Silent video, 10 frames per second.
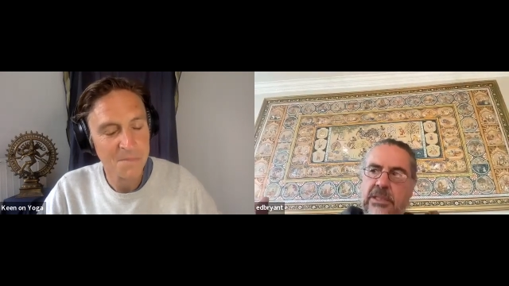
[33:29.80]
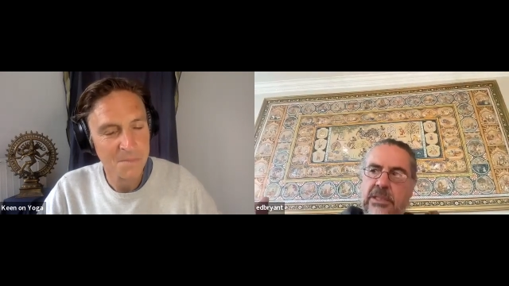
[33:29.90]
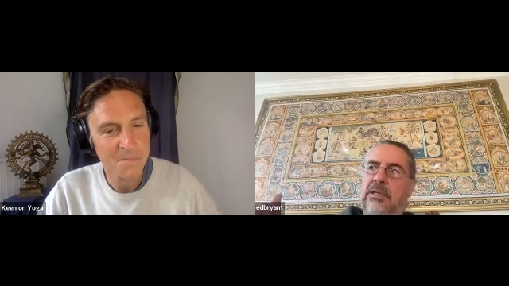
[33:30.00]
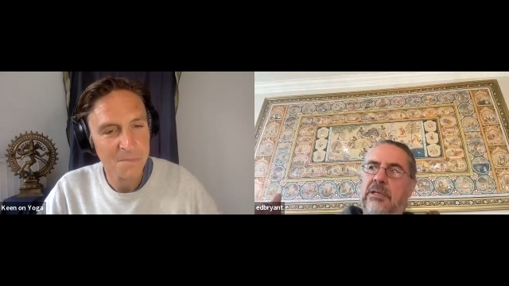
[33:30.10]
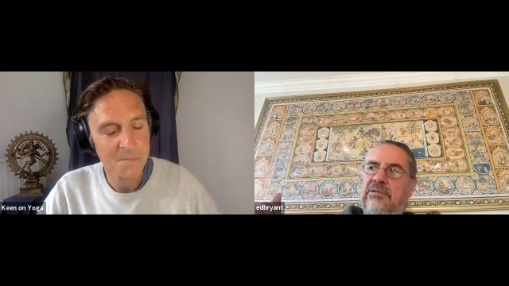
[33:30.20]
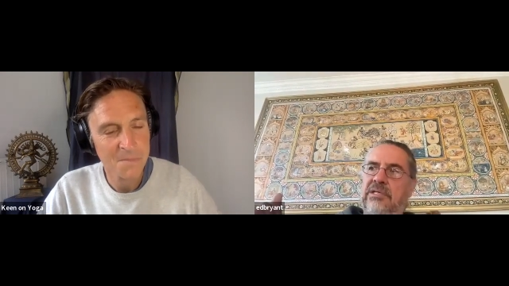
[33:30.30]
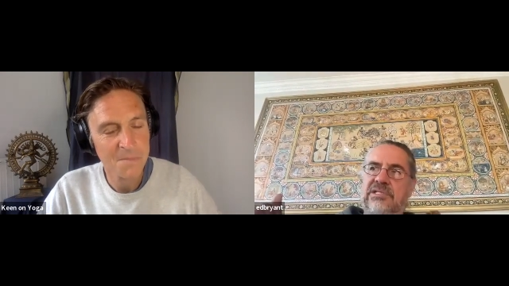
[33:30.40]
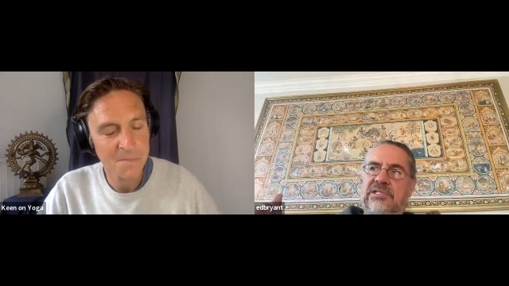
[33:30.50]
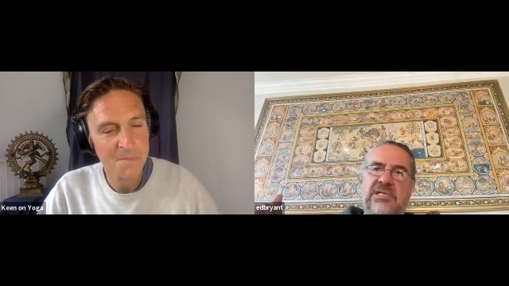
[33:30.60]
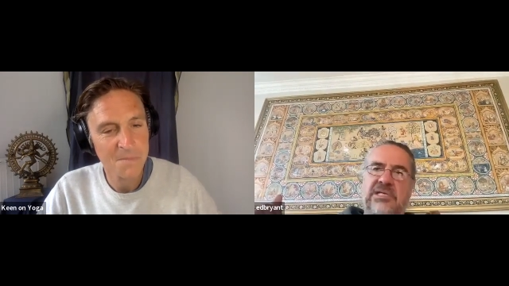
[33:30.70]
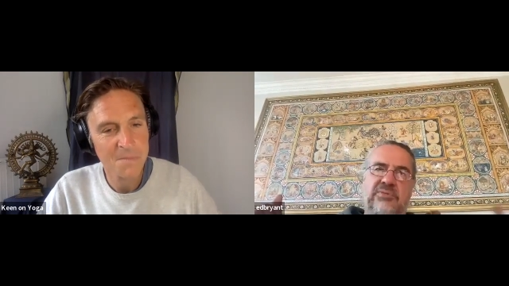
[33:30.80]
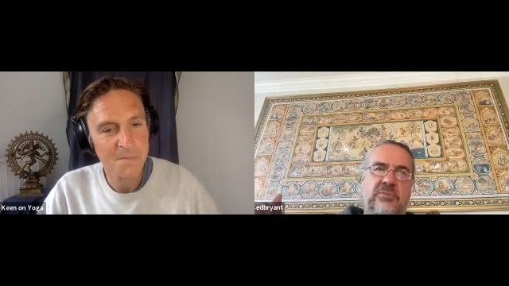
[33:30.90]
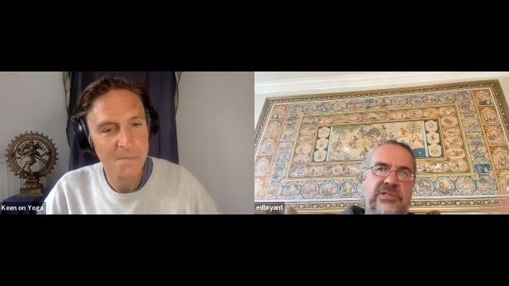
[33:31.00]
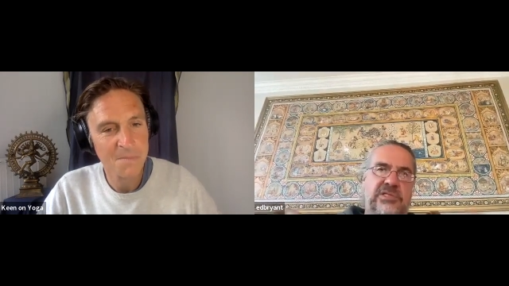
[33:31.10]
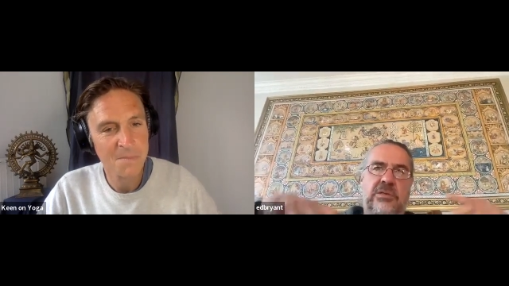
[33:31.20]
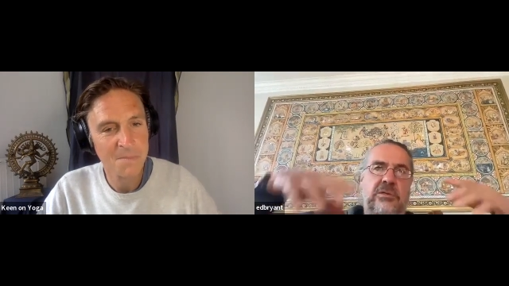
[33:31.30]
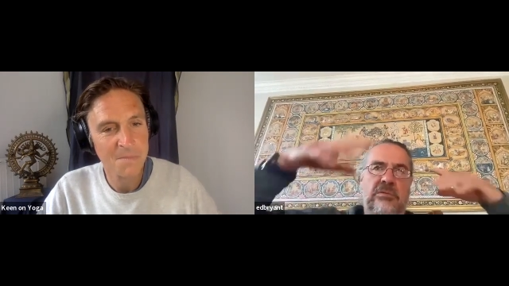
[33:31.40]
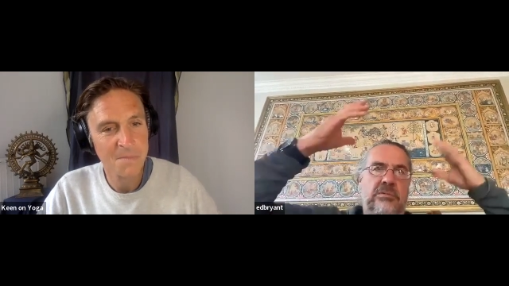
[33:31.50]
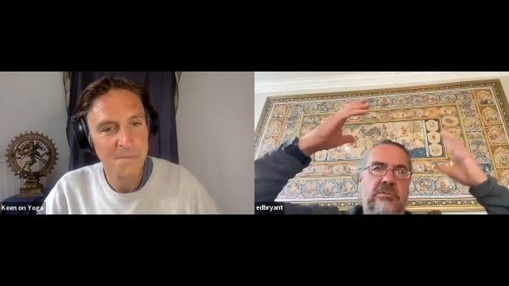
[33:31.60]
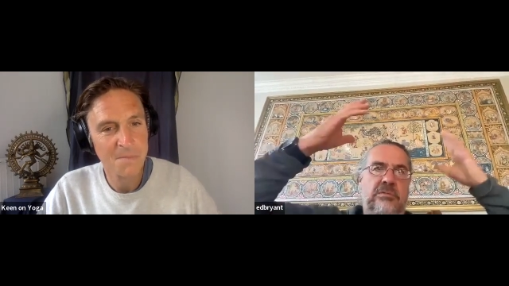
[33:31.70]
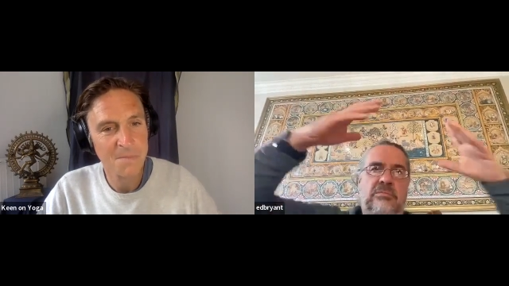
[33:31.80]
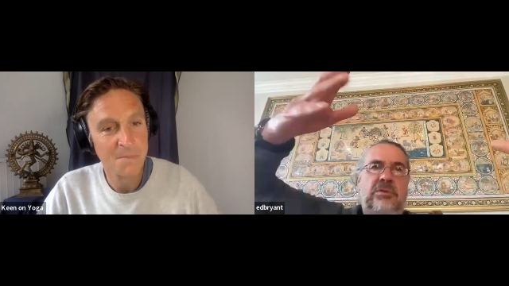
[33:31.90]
Speaker 1: Uh, the assumption was, you know, you do